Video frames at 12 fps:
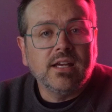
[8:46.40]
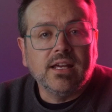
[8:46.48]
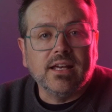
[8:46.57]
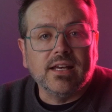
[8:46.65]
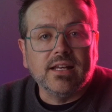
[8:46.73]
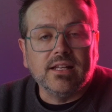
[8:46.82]

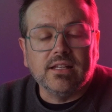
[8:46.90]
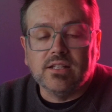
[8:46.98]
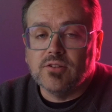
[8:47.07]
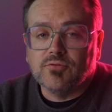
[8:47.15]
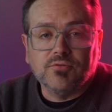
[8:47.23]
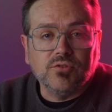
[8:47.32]
and
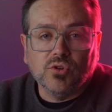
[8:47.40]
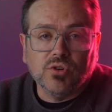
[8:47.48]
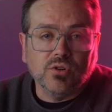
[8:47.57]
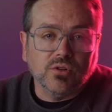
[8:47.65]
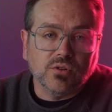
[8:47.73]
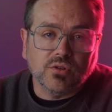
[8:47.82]
if
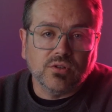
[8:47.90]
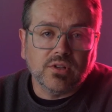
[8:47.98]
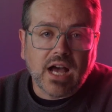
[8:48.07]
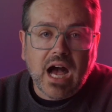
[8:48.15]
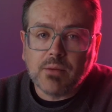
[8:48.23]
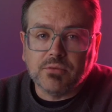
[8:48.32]
your
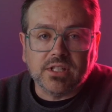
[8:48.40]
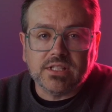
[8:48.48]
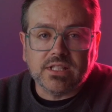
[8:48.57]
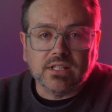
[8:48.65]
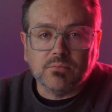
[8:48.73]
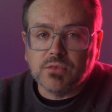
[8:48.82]
optics
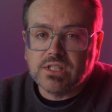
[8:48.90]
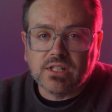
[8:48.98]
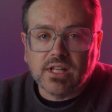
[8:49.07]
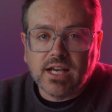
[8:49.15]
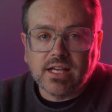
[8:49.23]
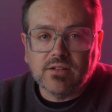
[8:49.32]
get
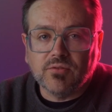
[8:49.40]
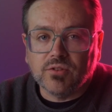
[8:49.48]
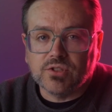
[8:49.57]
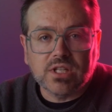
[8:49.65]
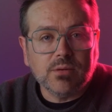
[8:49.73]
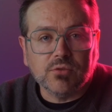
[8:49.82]
misaligned for
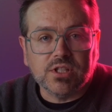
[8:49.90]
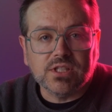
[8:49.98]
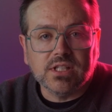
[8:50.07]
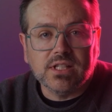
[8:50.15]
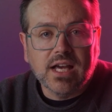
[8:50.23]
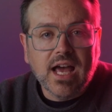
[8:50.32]
some
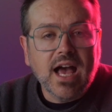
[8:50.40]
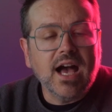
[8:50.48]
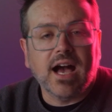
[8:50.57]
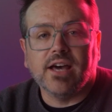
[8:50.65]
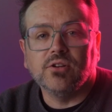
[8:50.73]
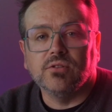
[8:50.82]
reason,
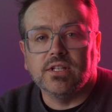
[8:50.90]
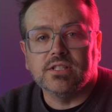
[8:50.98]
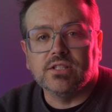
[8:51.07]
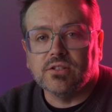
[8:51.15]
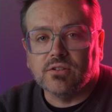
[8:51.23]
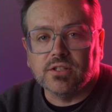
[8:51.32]
I don't
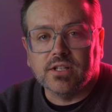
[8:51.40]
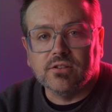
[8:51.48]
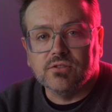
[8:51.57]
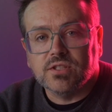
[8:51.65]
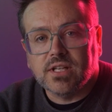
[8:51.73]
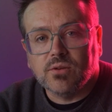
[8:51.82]
necessarily
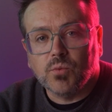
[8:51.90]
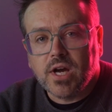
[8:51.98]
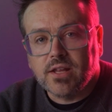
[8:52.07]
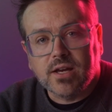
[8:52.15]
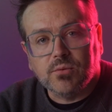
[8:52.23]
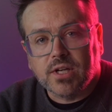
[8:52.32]
understand why
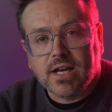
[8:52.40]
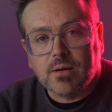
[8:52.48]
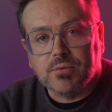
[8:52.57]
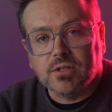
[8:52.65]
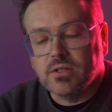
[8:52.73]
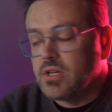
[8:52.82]
that would
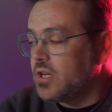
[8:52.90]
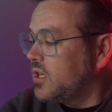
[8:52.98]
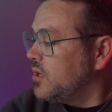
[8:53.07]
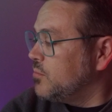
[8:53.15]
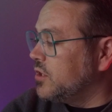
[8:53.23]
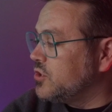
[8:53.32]
happen,
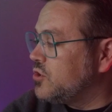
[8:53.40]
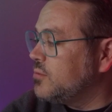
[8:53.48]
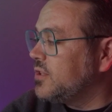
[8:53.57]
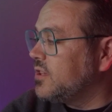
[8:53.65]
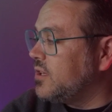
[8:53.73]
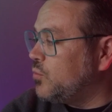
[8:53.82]
but
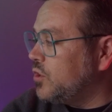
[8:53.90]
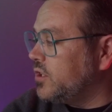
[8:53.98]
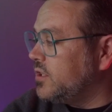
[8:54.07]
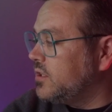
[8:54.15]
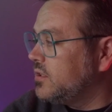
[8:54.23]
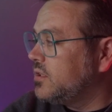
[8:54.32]
assuming they would,